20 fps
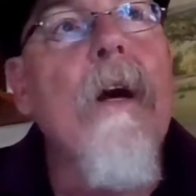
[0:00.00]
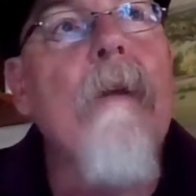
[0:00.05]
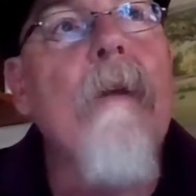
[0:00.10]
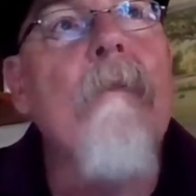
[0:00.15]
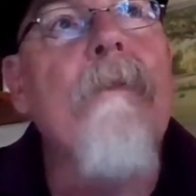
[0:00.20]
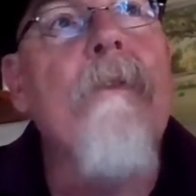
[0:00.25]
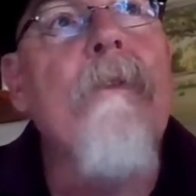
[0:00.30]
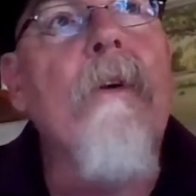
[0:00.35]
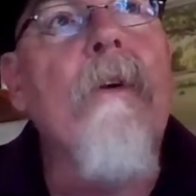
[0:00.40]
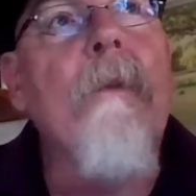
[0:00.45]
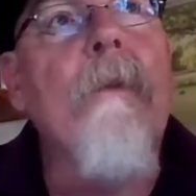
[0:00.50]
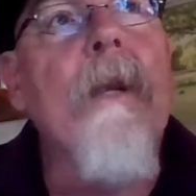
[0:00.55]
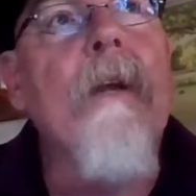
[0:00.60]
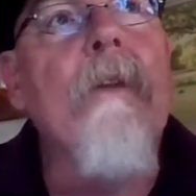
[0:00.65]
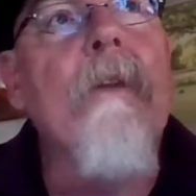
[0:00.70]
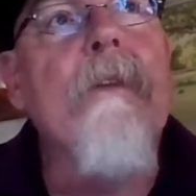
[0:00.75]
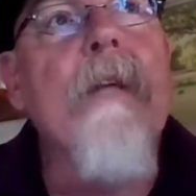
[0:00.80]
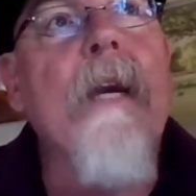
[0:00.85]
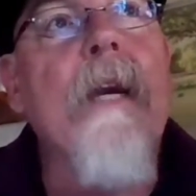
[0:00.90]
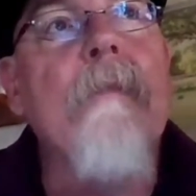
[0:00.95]

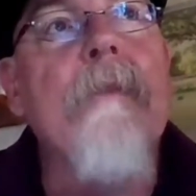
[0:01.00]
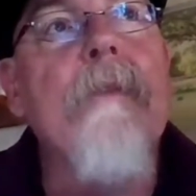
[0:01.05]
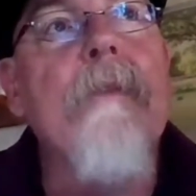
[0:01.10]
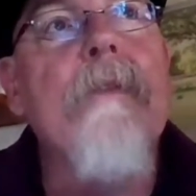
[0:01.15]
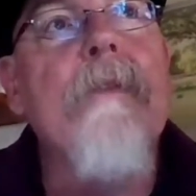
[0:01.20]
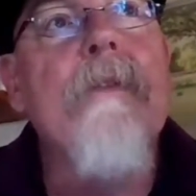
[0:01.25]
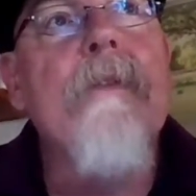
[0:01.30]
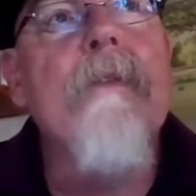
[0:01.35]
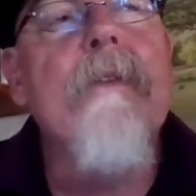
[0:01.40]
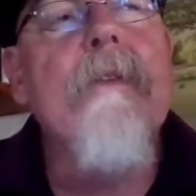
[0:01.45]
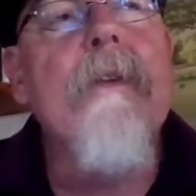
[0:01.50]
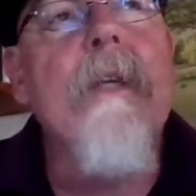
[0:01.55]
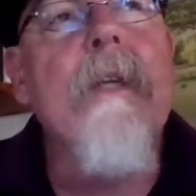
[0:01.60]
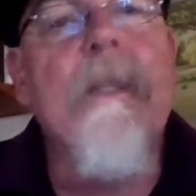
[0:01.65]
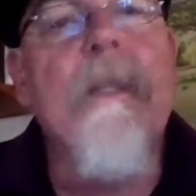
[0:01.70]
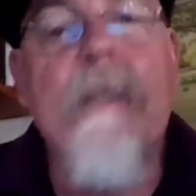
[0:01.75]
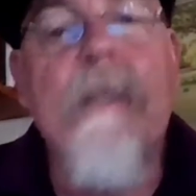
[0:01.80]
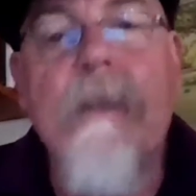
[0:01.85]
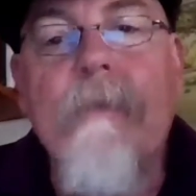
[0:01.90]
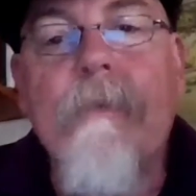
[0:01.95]
four-wheel type use
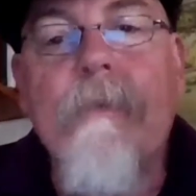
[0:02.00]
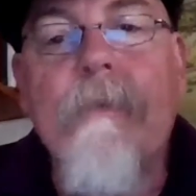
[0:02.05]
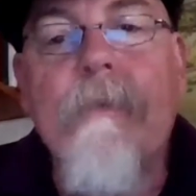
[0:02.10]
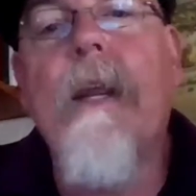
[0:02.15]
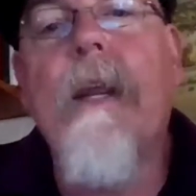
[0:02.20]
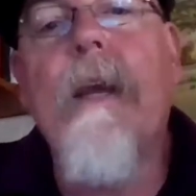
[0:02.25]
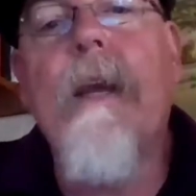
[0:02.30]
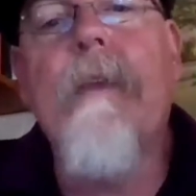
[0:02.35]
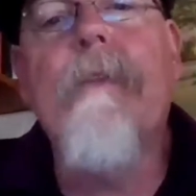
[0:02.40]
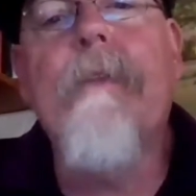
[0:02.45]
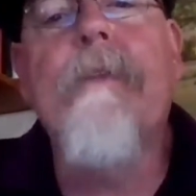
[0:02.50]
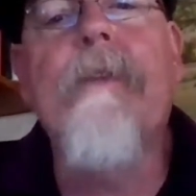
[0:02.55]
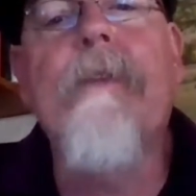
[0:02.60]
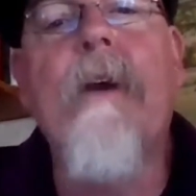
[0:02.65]
in different areas.